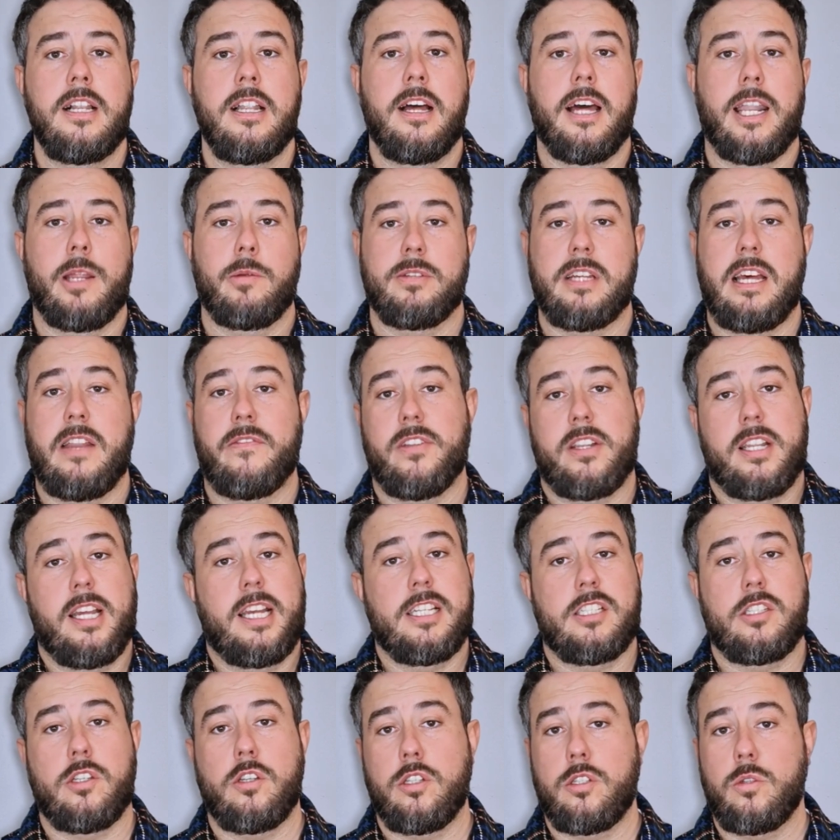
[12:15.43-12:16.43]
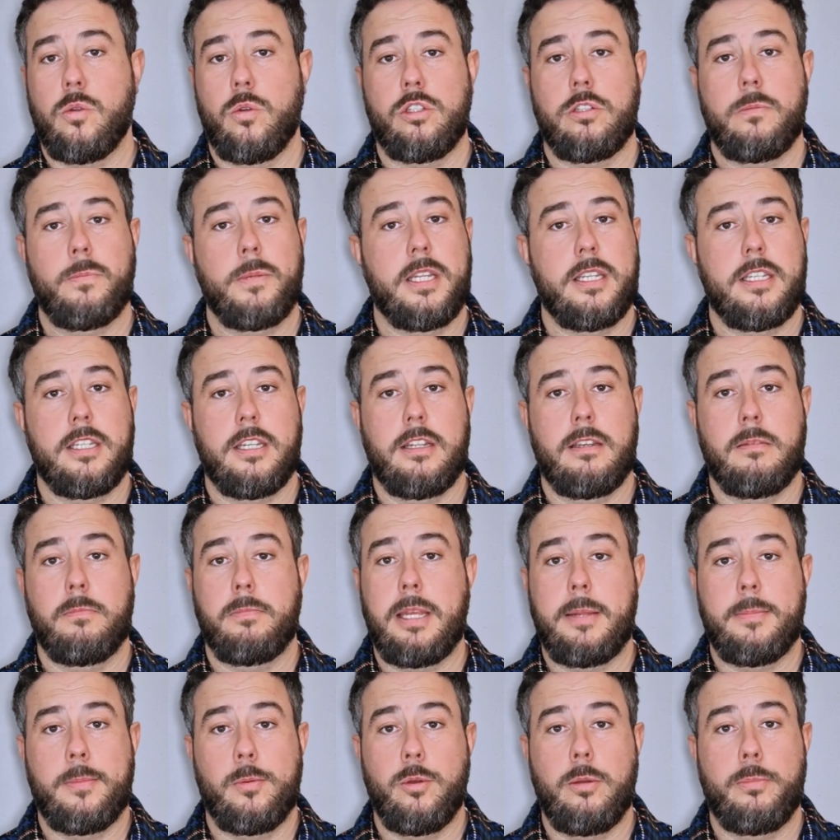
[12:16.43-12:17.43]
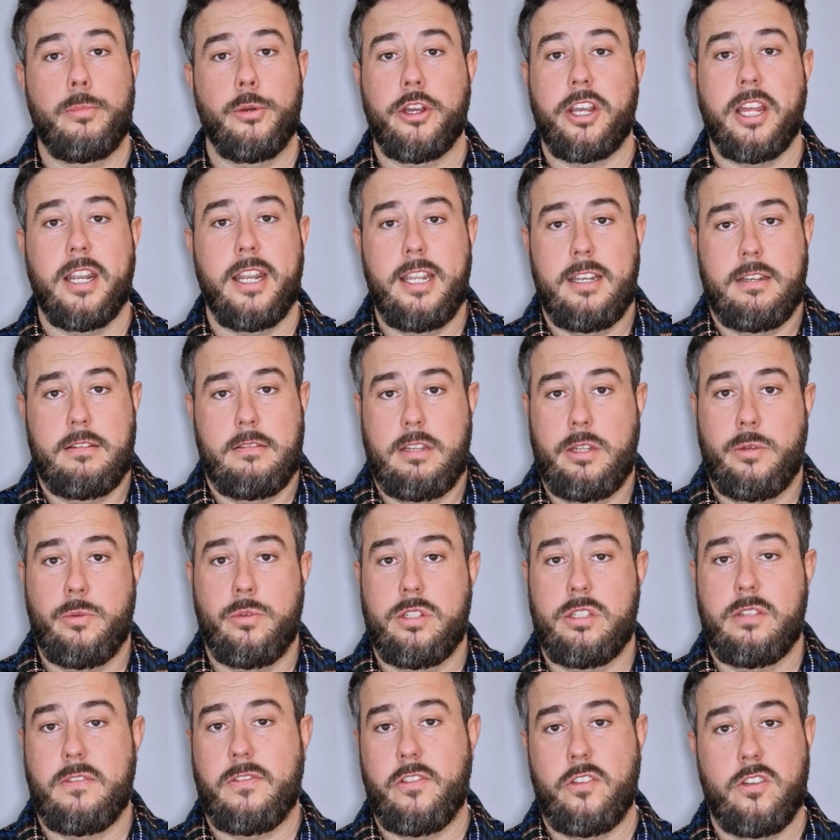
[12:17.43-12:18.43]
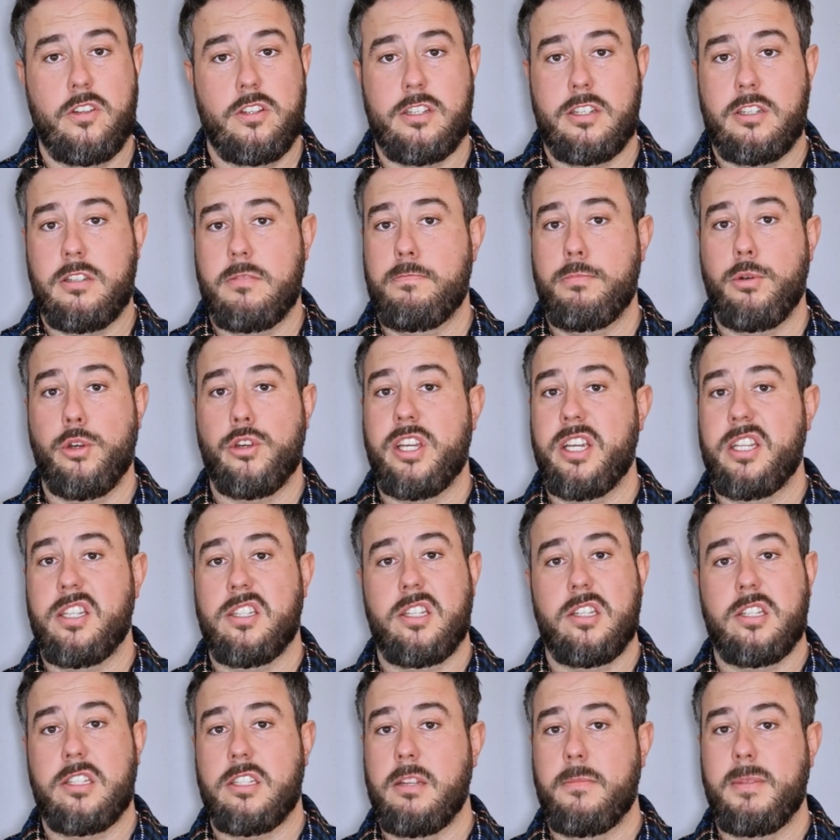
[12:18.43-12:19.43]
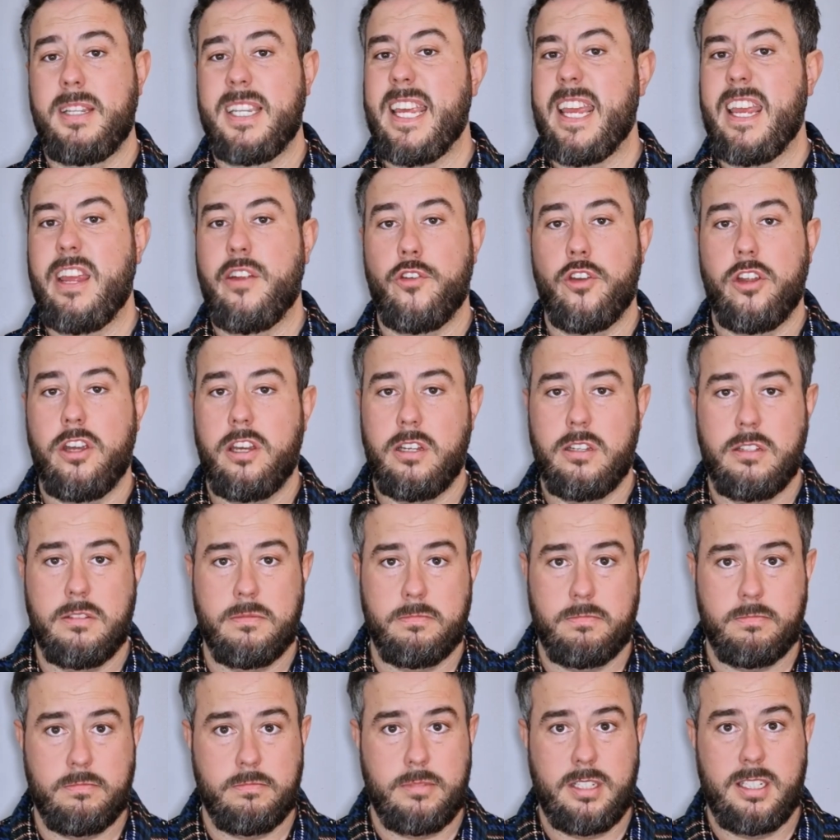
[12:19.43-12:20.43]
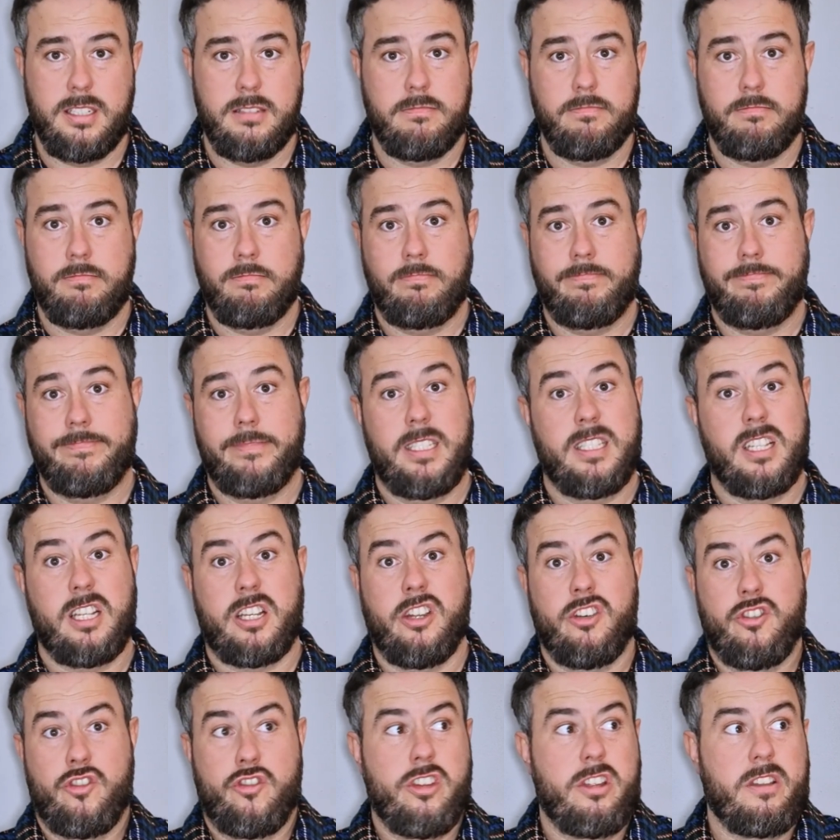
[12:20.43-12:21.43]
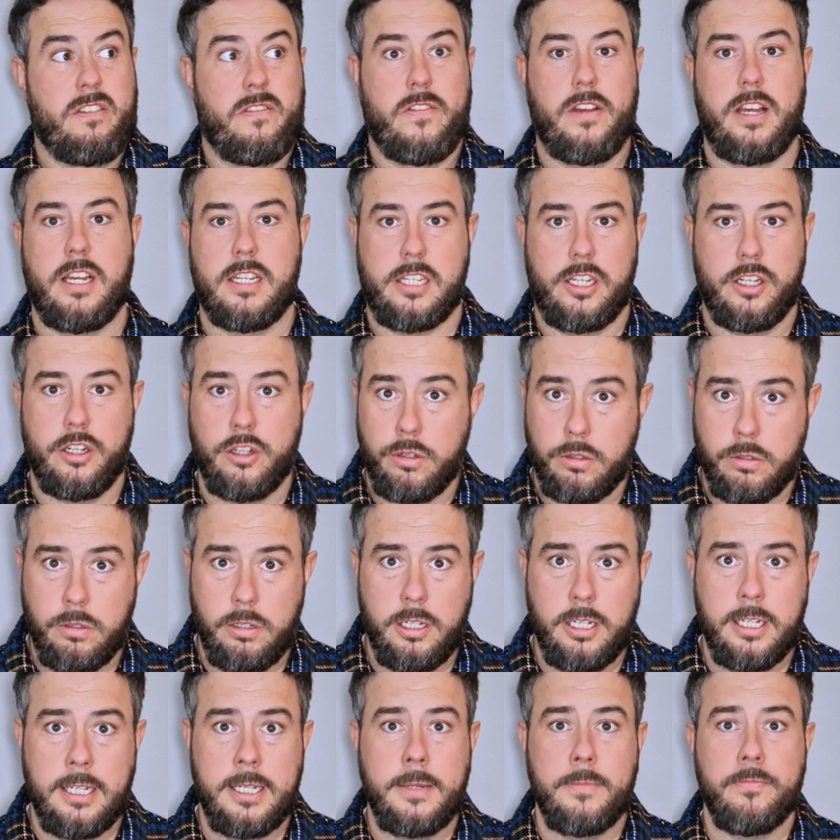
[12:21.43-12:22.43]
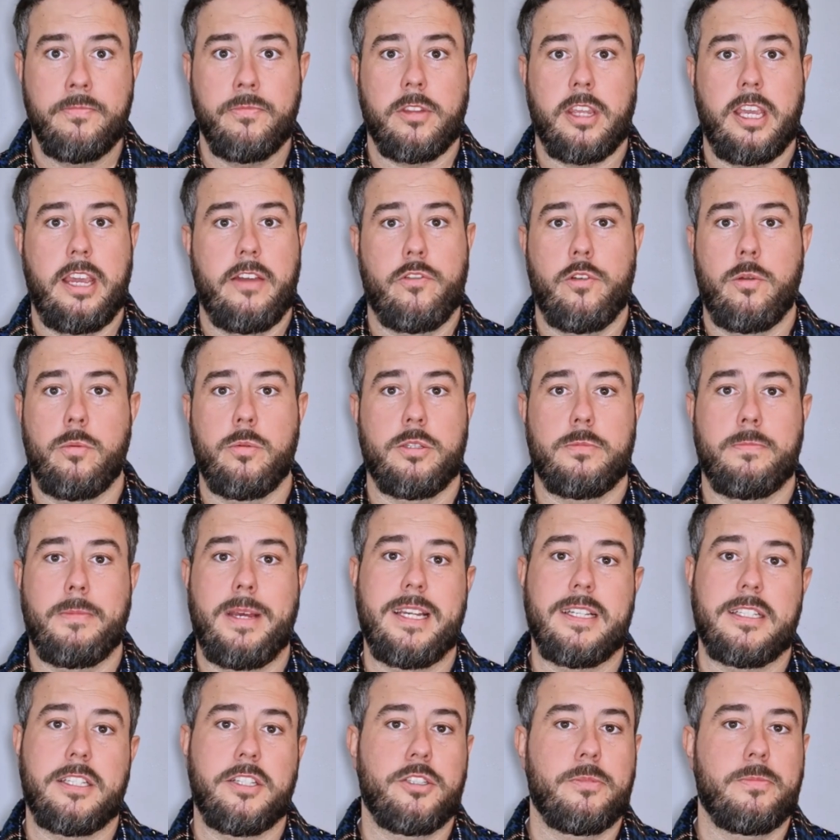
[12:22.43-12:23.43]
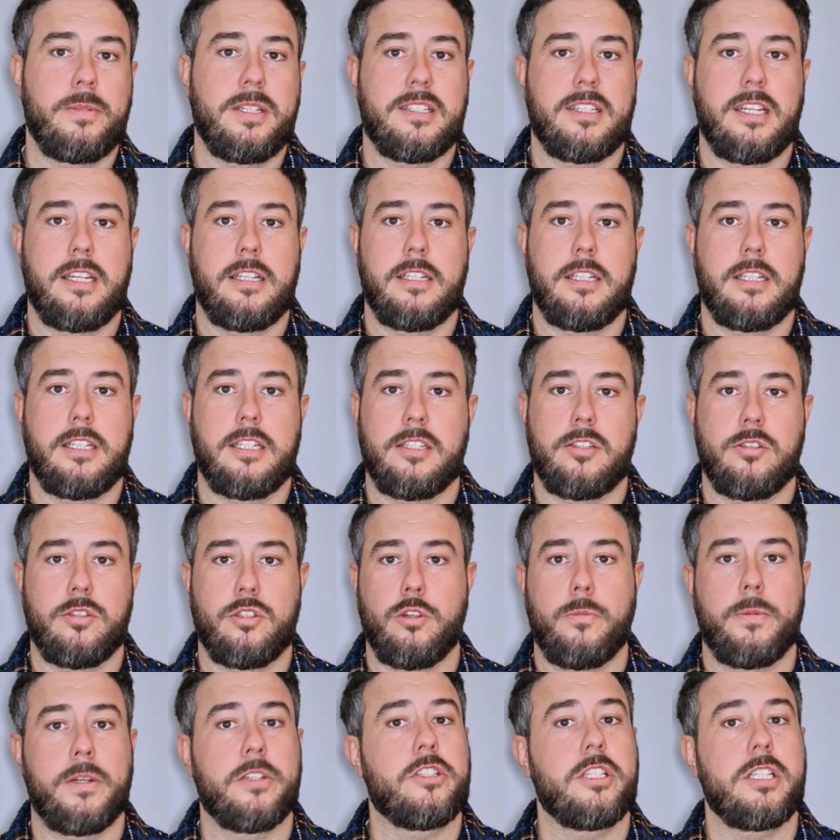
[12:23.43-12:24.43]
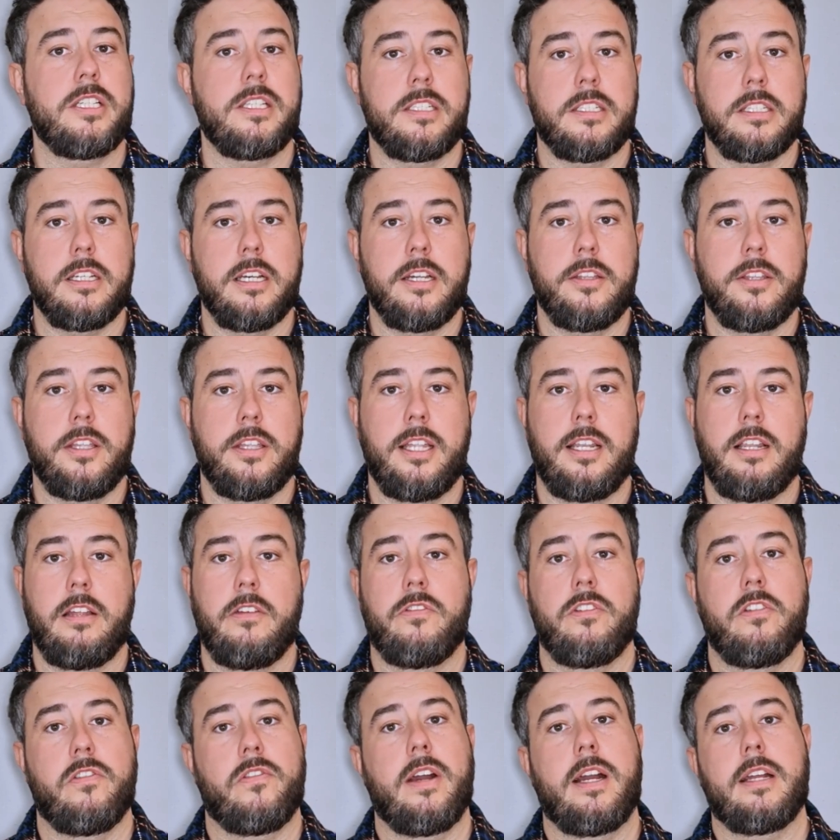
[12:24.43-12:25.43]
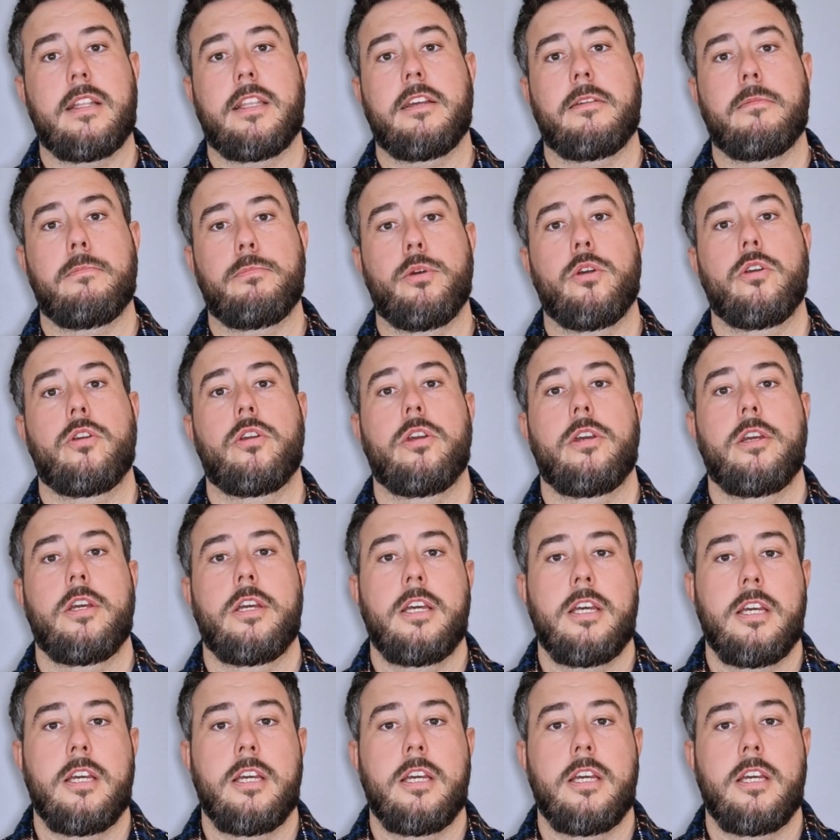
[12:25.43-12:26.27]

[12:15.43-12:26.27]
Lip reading: And I was advertising on social media and people were booking in. It was the first booking system in the area, in the country, as far as I know. Everyone was messaging me saying that this is so much easier and that they love the fact they can book.